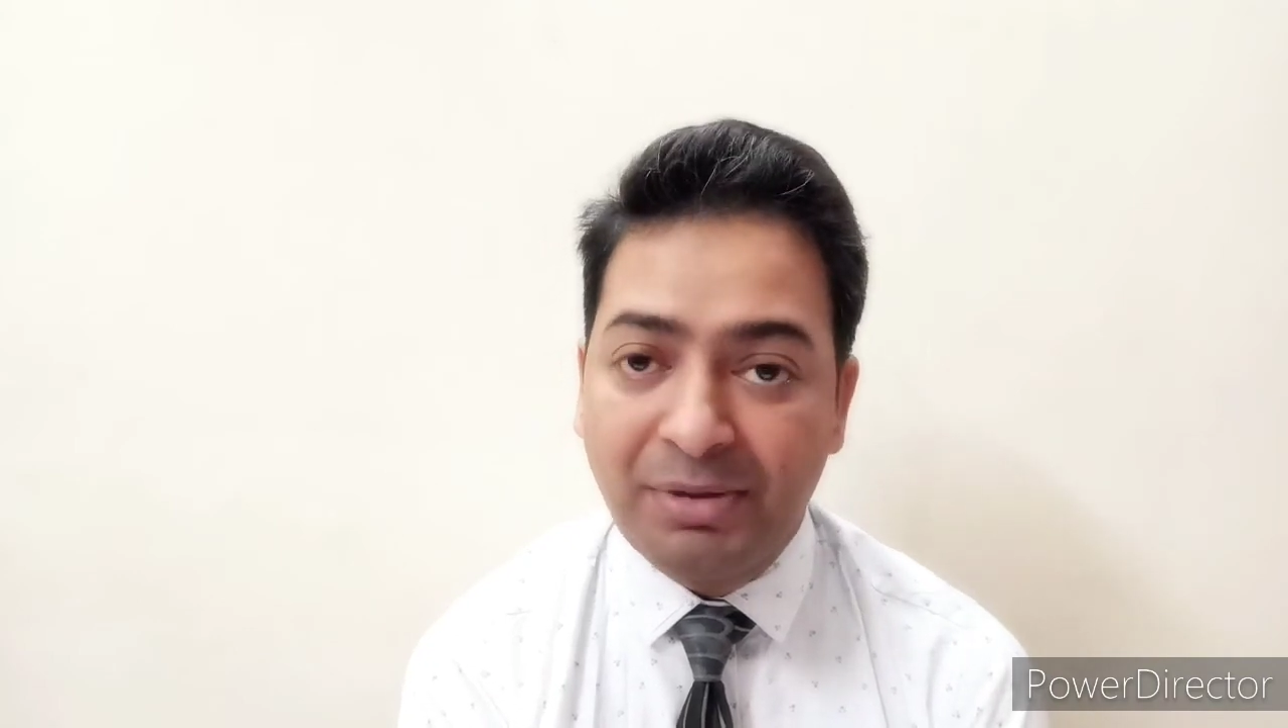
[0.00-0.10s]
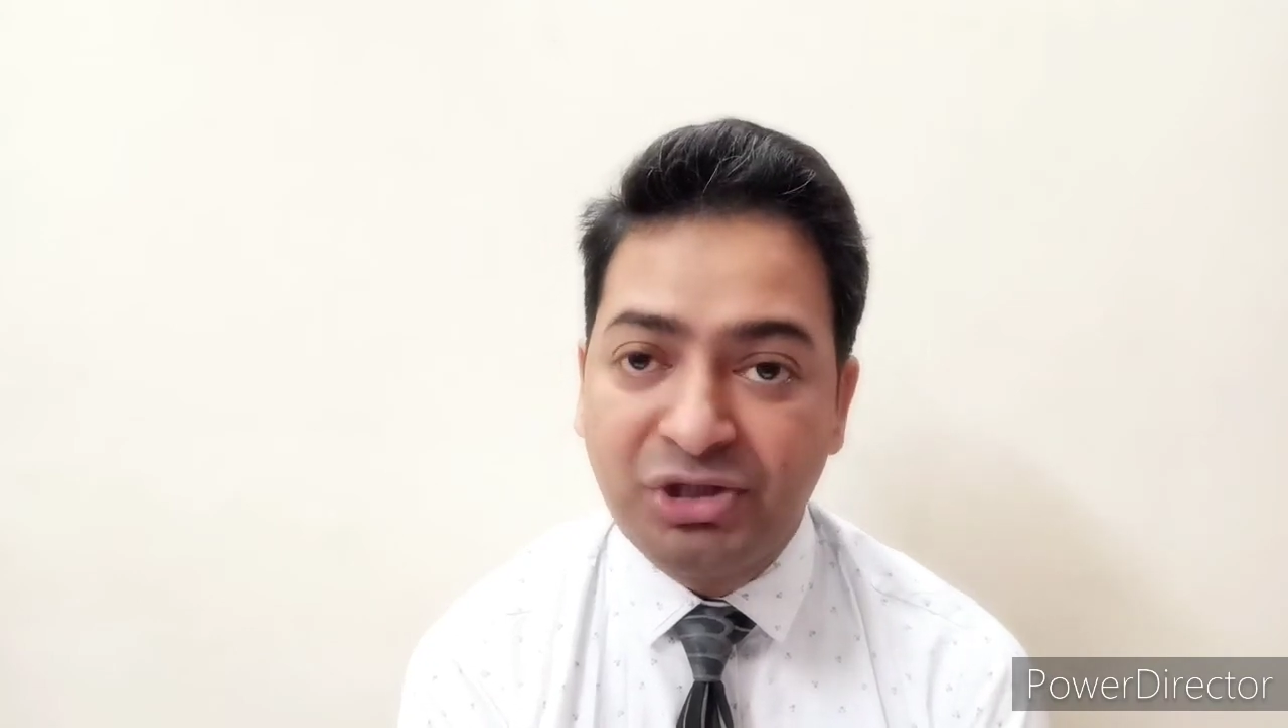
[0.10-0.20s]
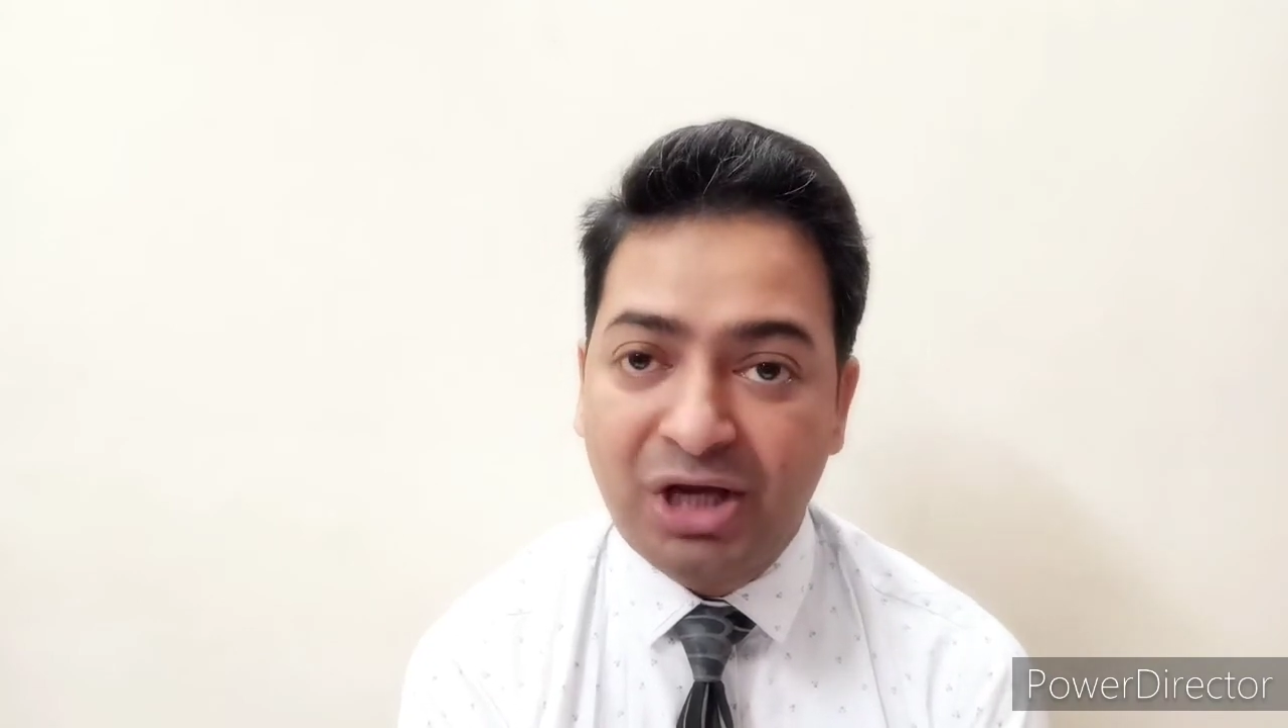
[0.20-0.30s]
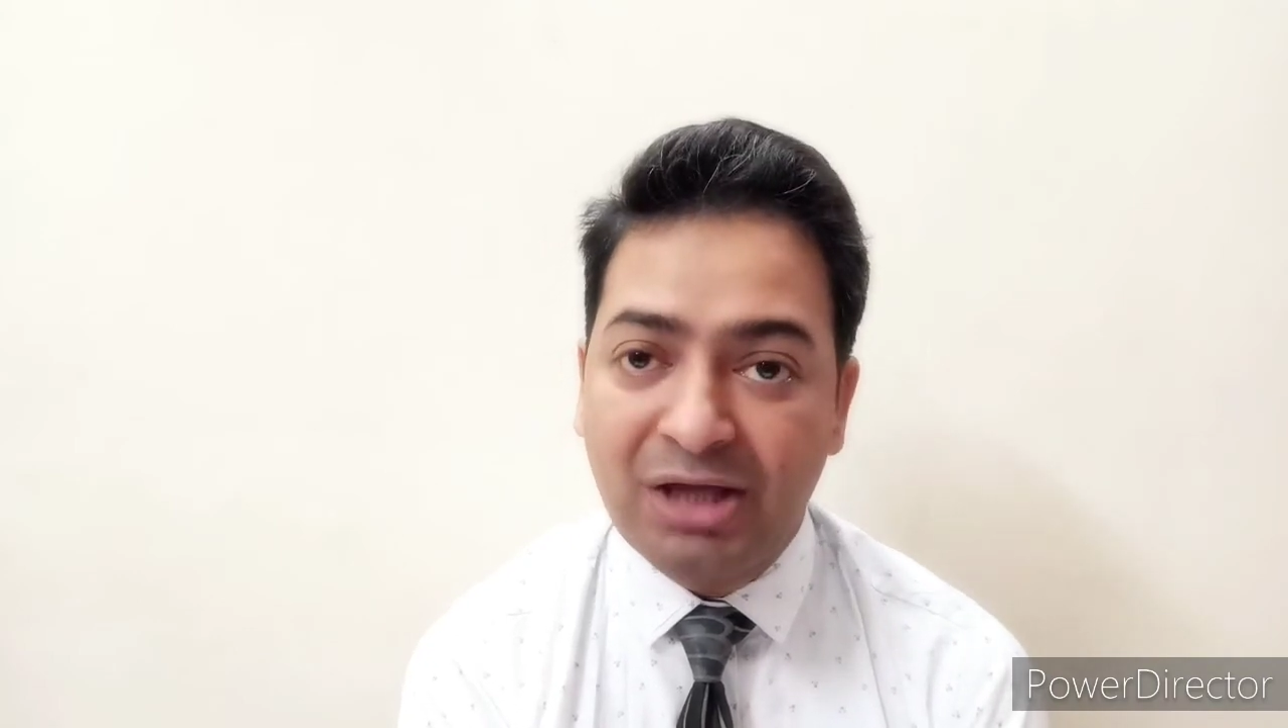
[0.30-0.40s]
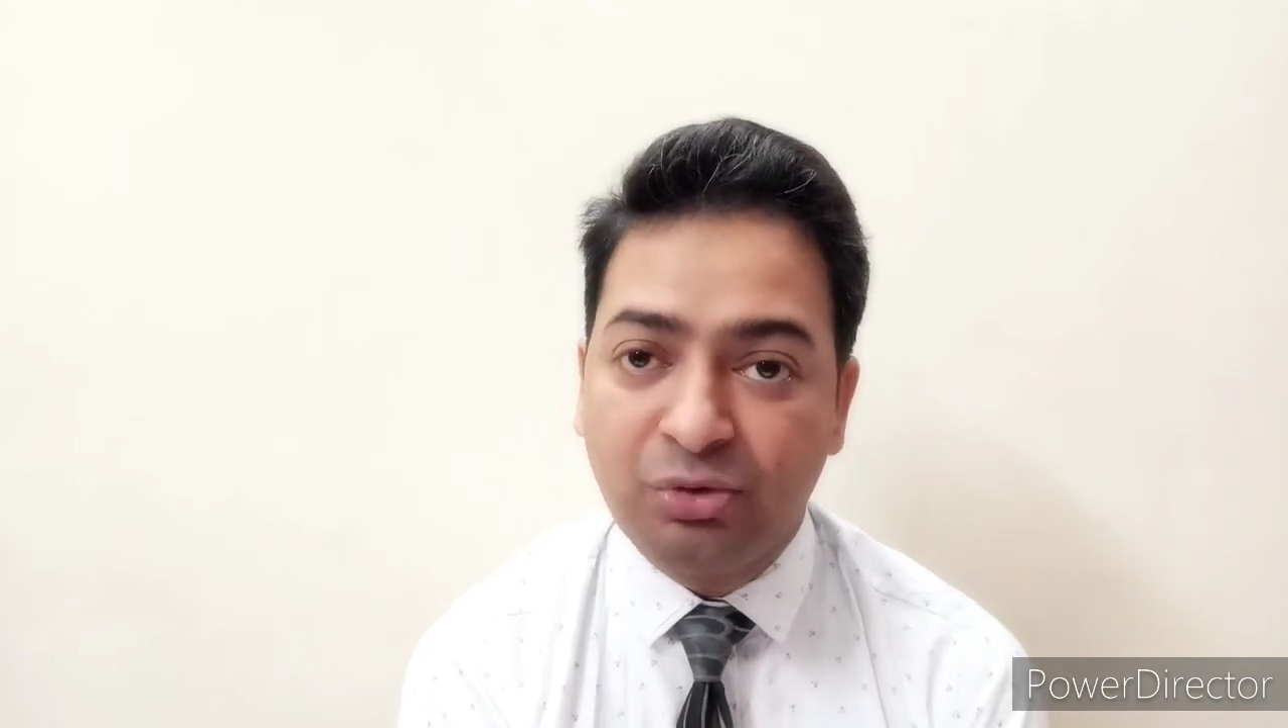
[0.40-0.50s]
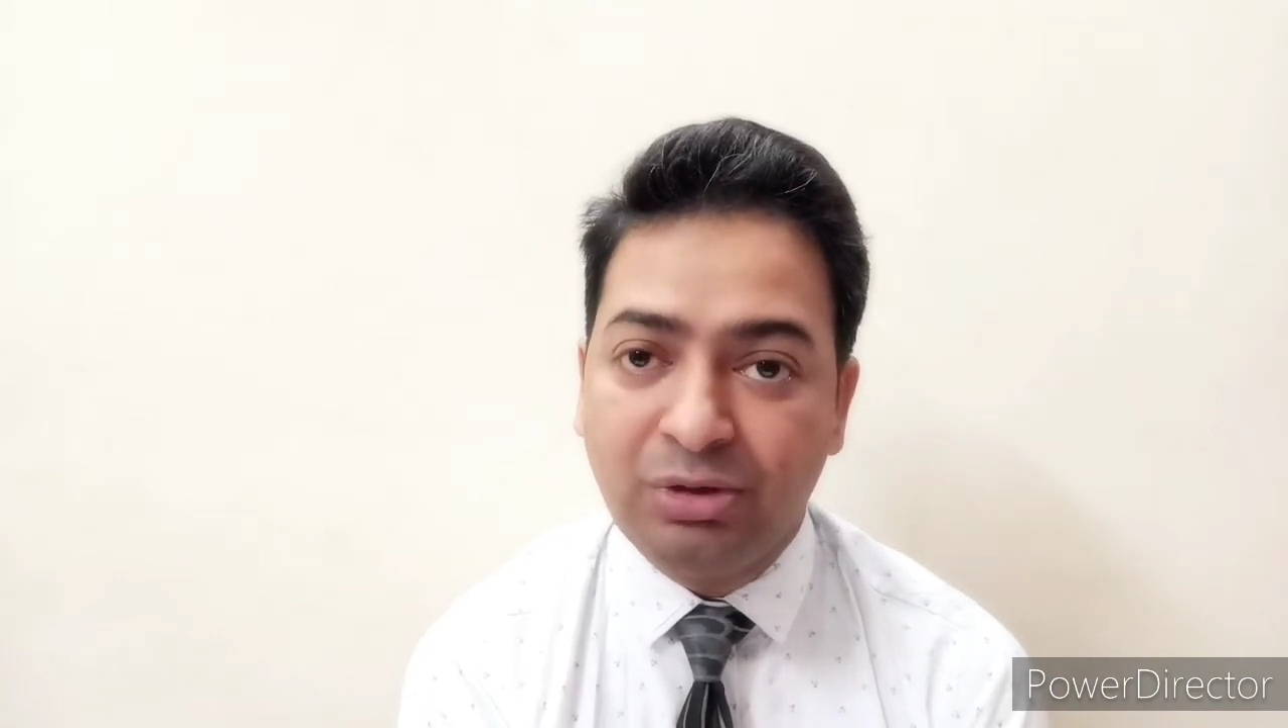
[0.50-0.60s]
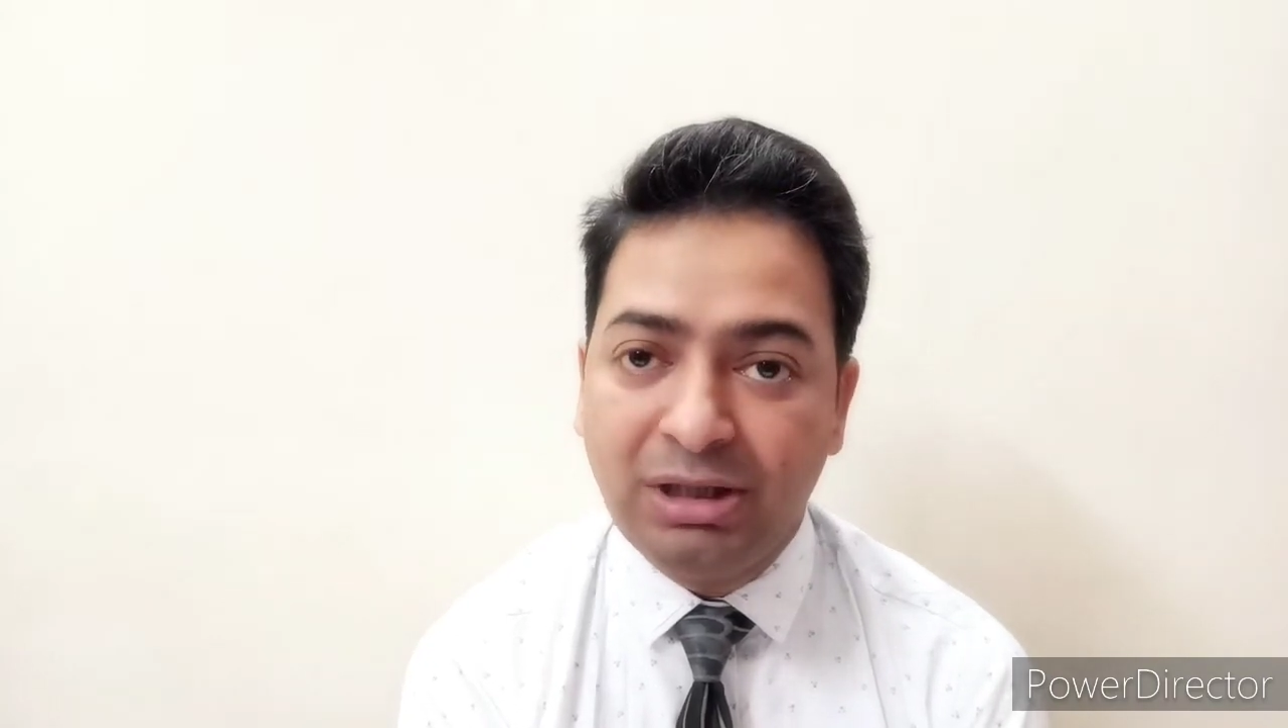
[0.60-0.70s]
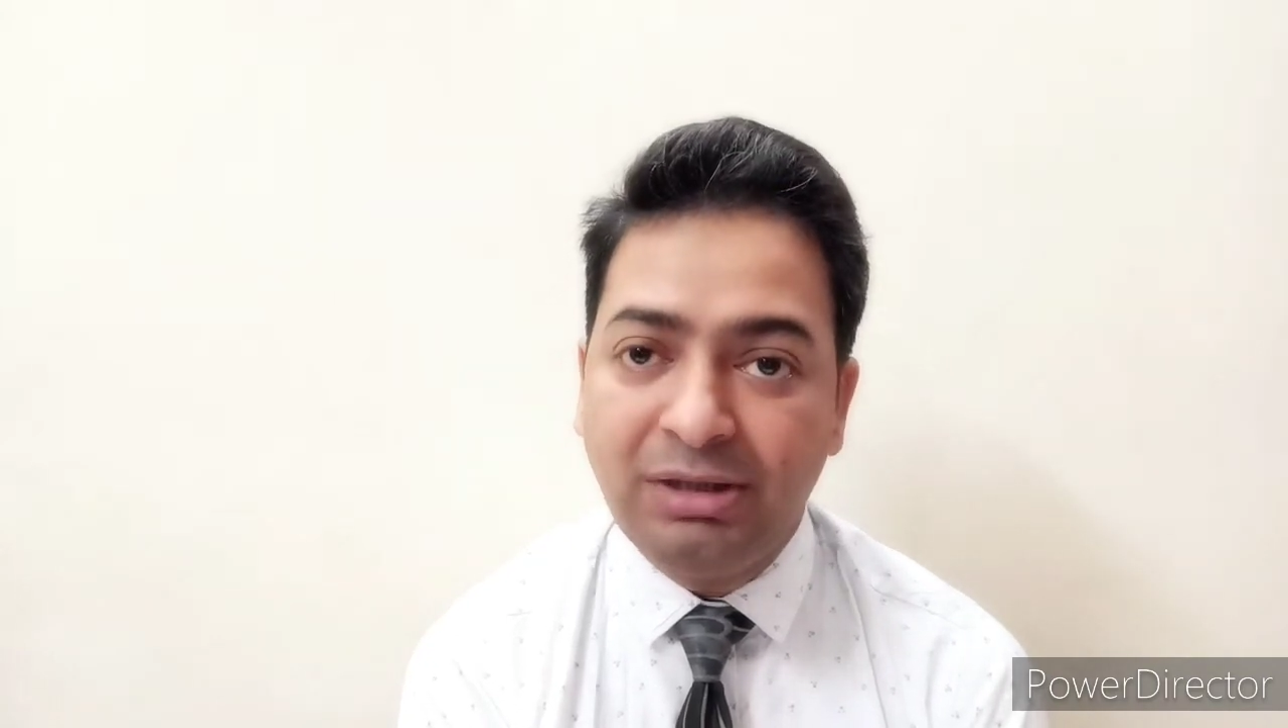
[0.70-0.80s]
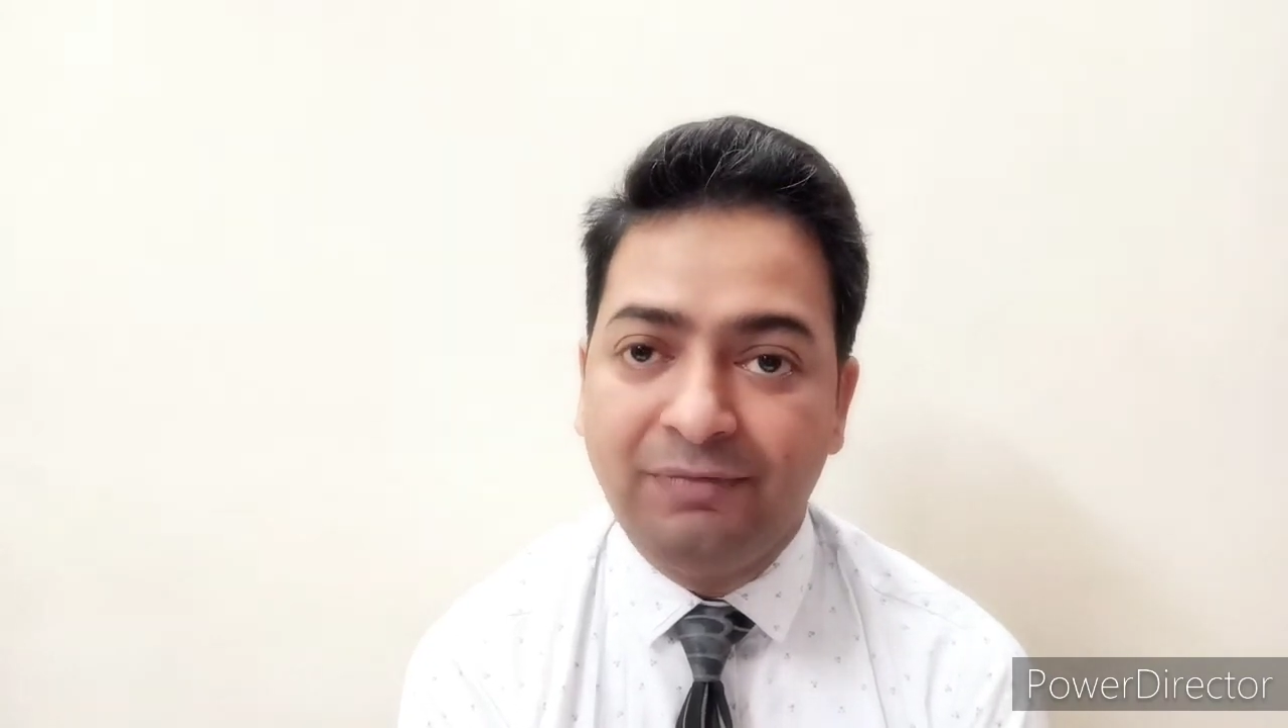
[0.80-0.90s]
Panchayat only,